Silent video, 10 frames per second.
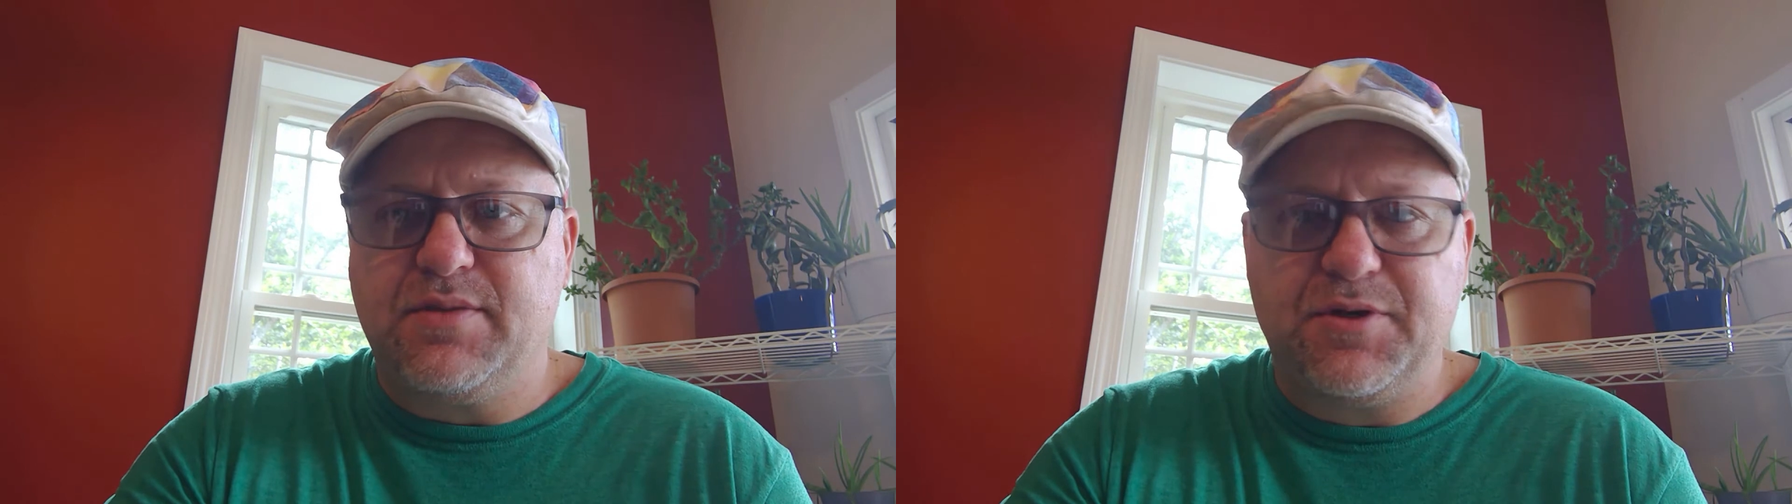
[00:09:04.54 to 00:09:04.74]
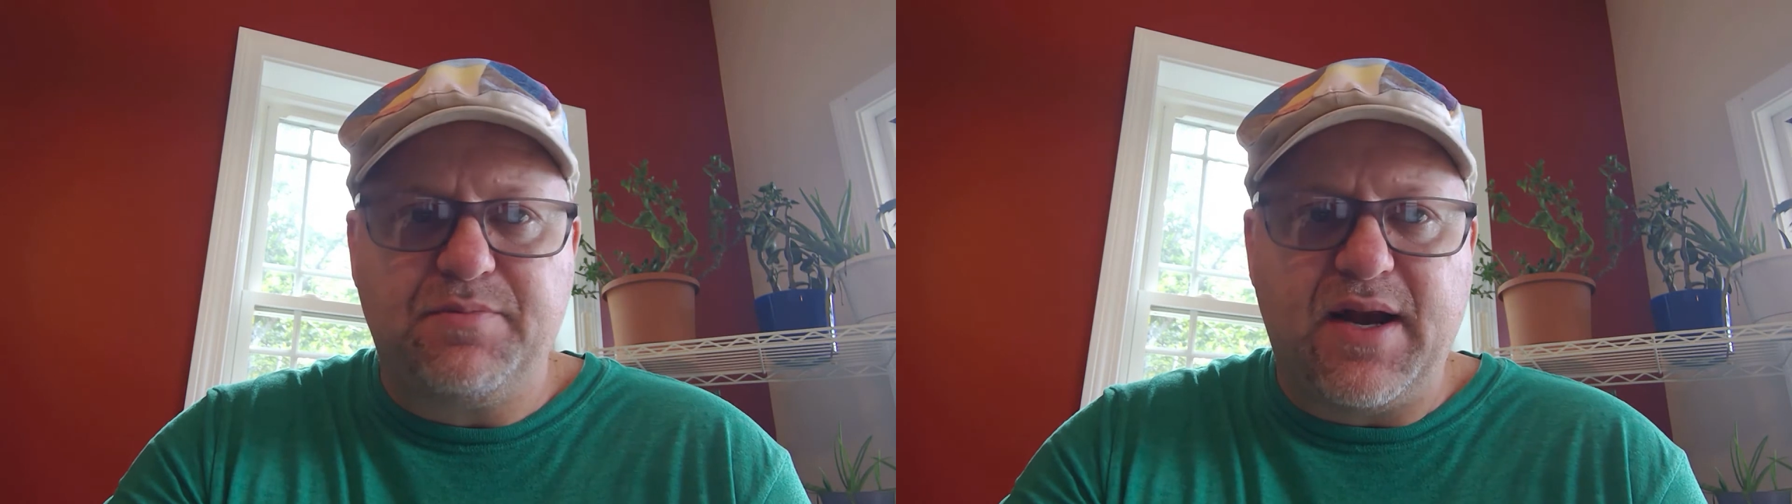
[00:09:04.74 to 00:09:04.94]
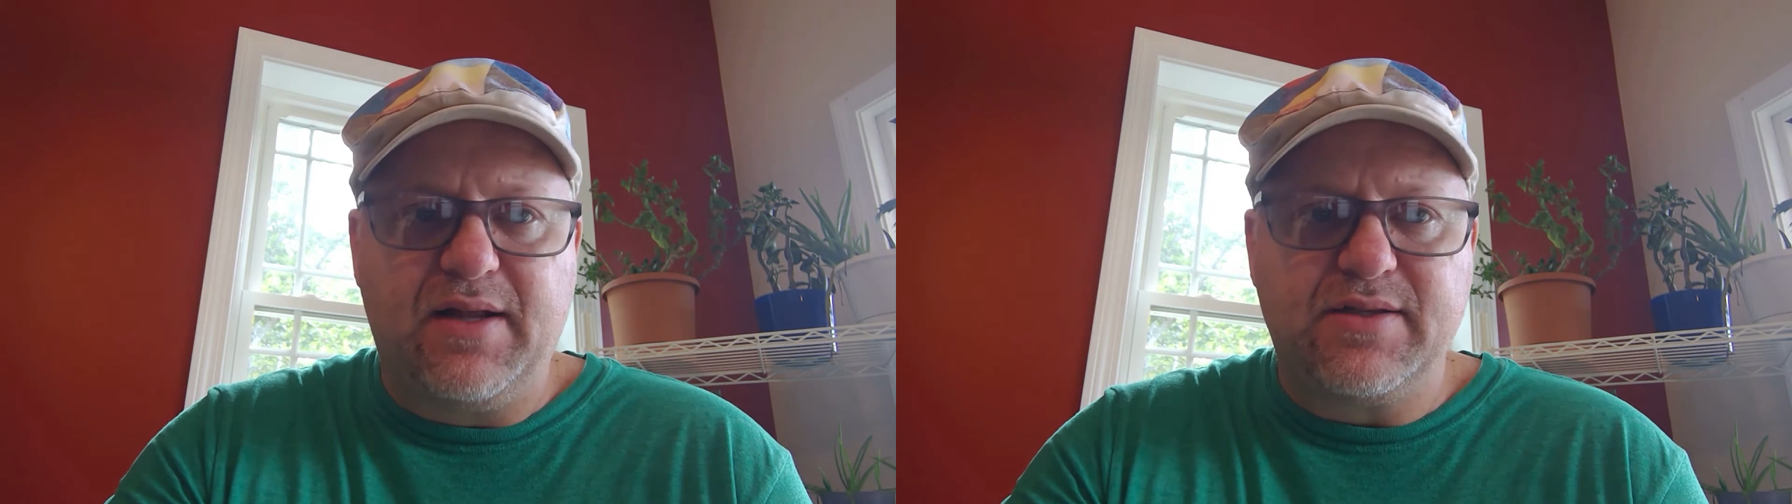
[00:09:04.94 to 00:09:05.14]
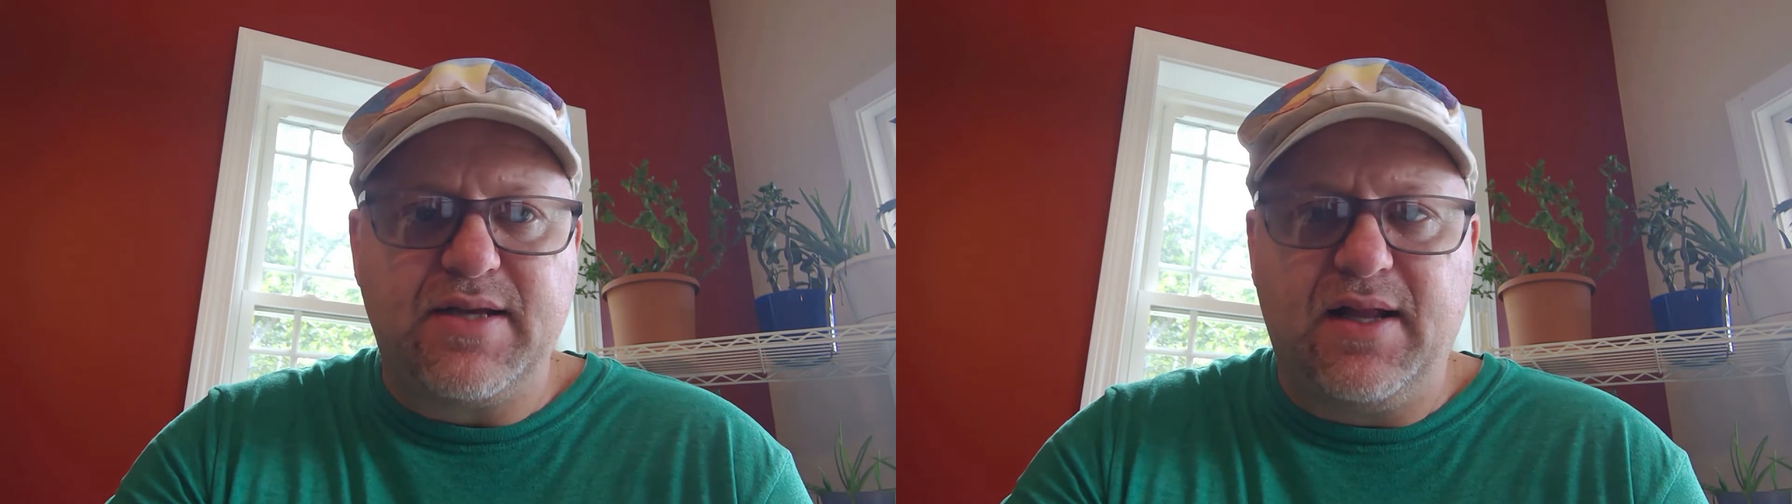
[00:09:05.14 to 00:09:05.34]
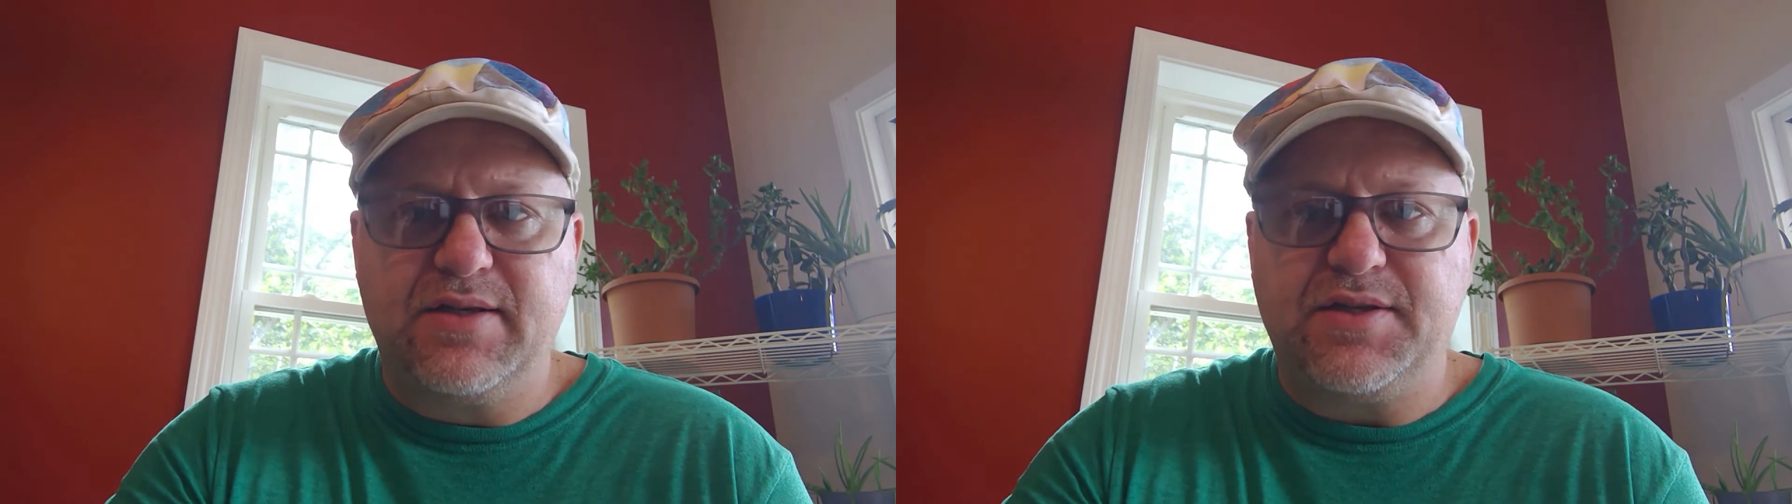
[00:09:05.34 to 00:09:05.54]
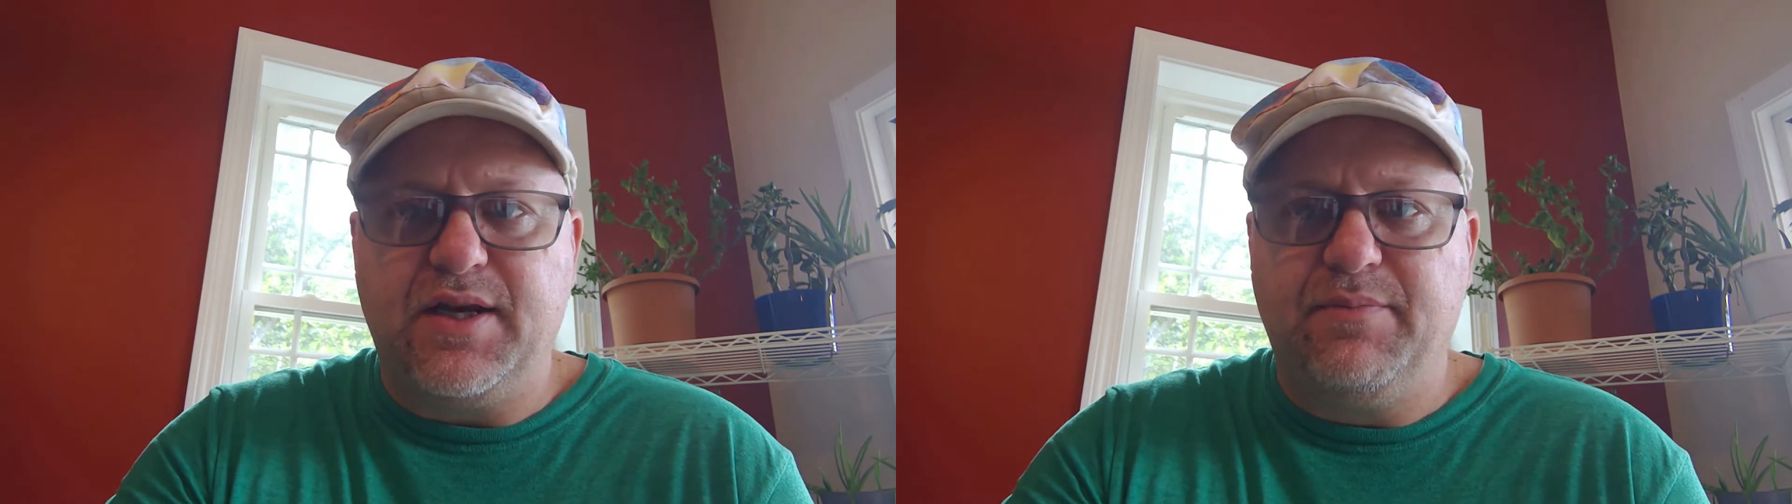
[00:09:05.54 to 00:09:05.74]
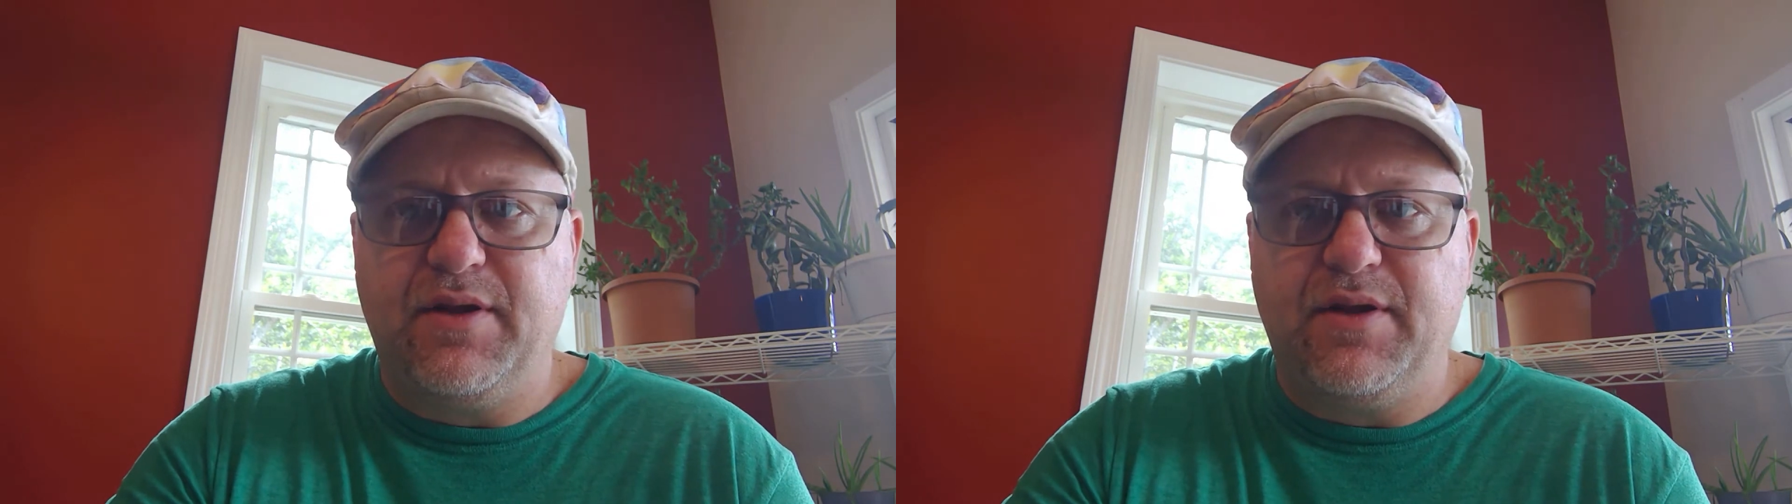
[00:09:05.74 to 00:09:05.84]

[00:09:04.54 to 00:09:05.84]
most balanced Dallas team